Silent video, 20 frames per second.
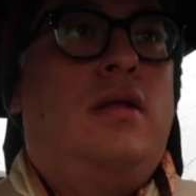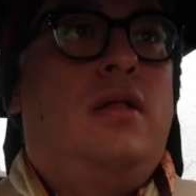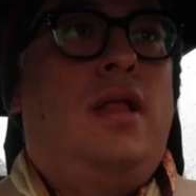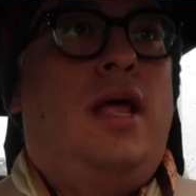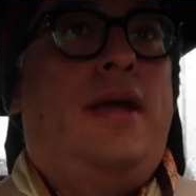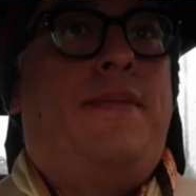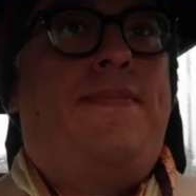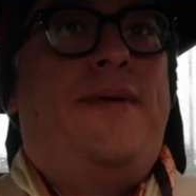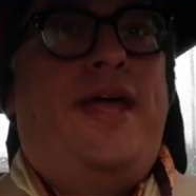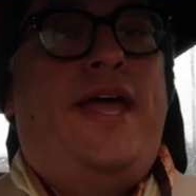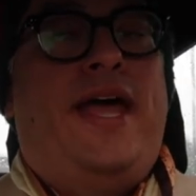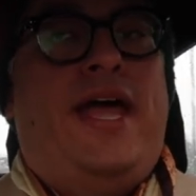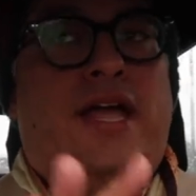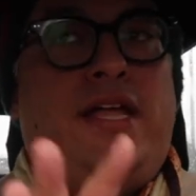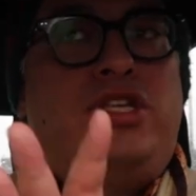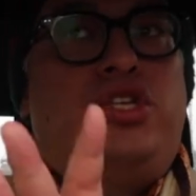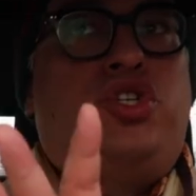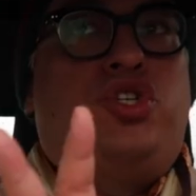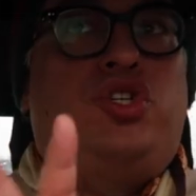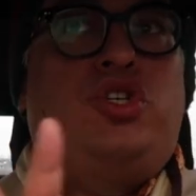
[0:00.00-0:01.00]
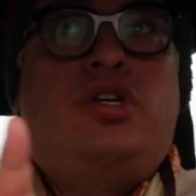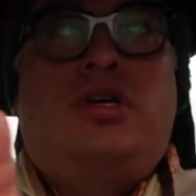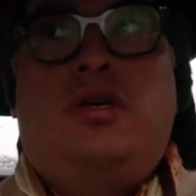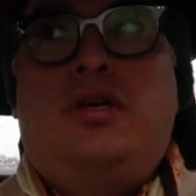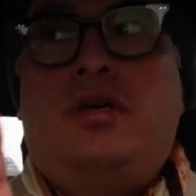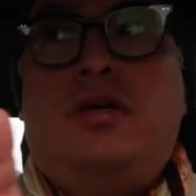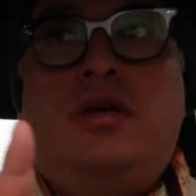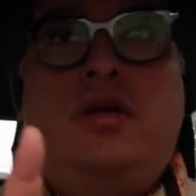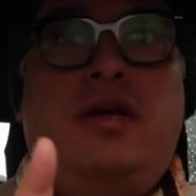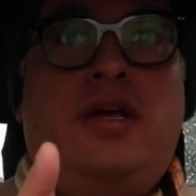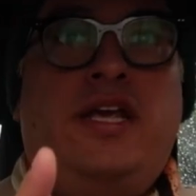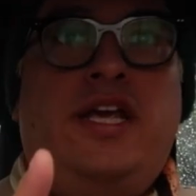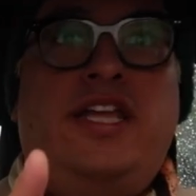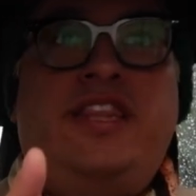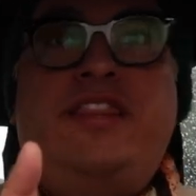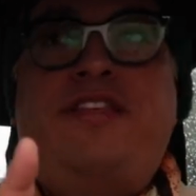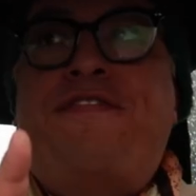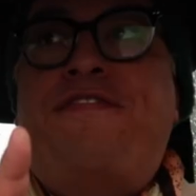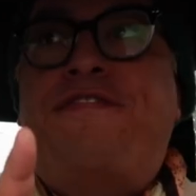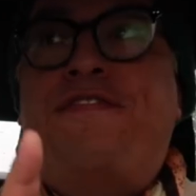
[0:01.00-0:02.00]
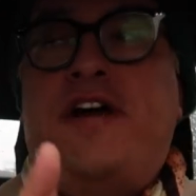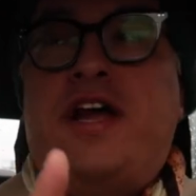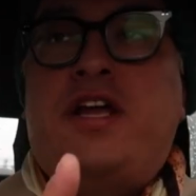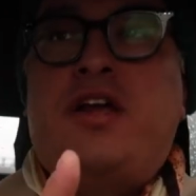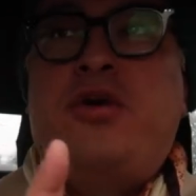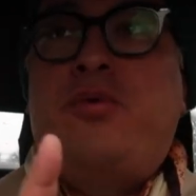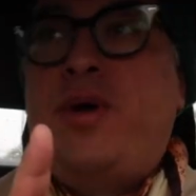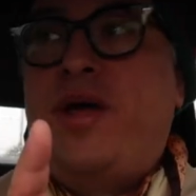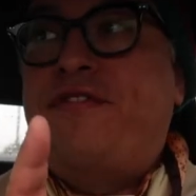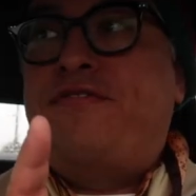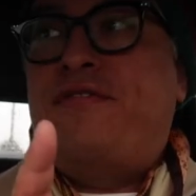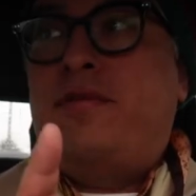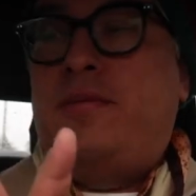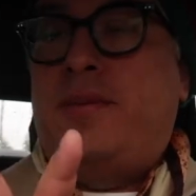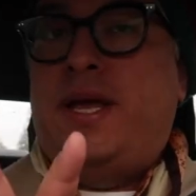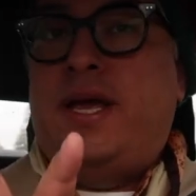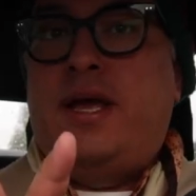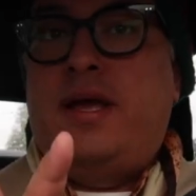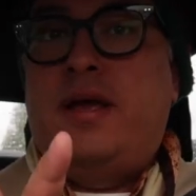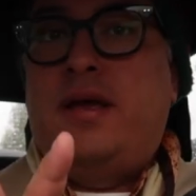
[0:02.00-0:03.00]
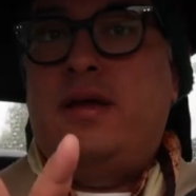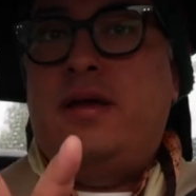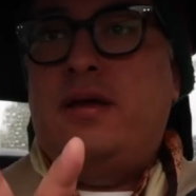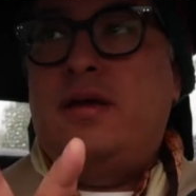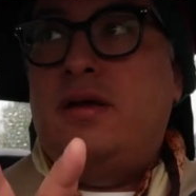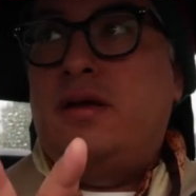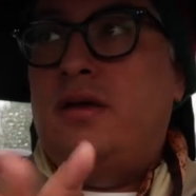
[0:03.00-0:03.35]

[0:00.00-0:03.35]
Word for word: Like bitch. Get the fuck away from me.